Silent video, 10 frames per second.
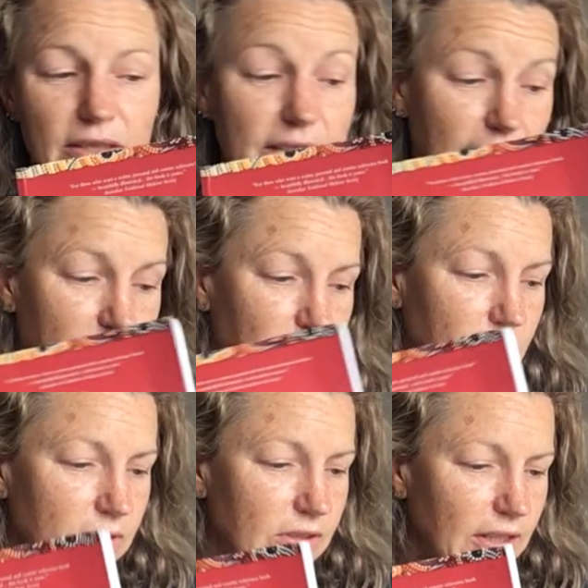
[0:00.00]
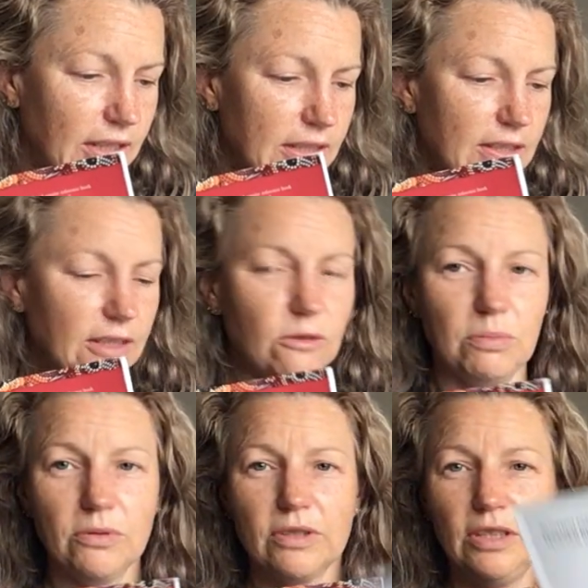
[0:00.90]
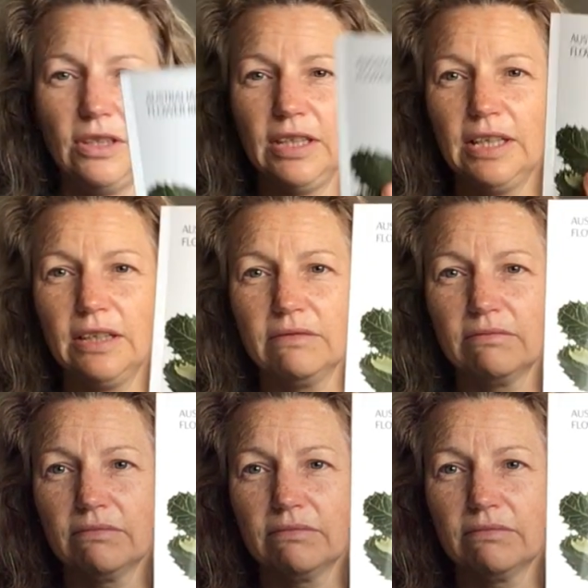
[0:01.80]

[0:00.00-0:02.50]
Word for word: textbook, so that's a little book that you can get